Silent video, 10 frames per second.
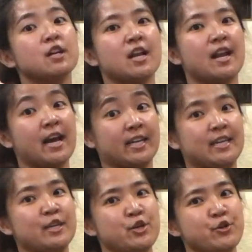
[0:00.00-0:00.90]

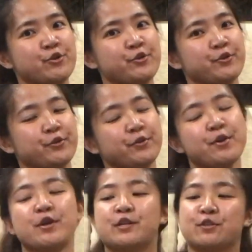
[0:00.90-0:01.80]
Lucky you.
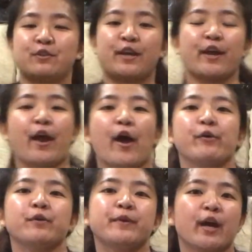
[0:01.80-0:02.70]
Today,
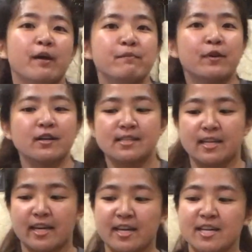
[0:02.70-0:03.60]
I will be
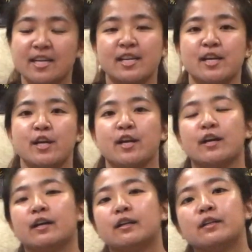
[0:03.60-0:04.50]
unboxing
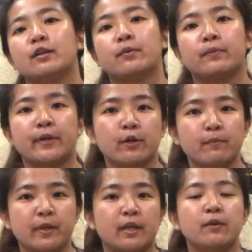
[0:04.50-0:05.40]
the
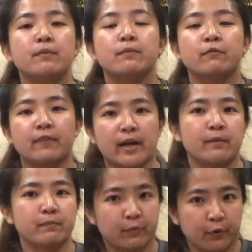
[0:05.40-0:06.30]
REALME
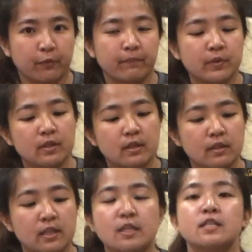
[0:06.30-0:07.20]
5 Pro.
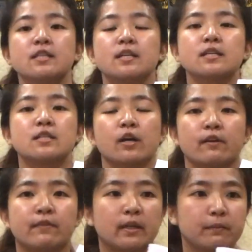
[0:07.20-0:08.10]
This is
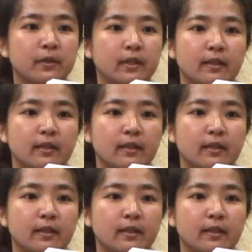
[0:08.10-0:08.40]
not available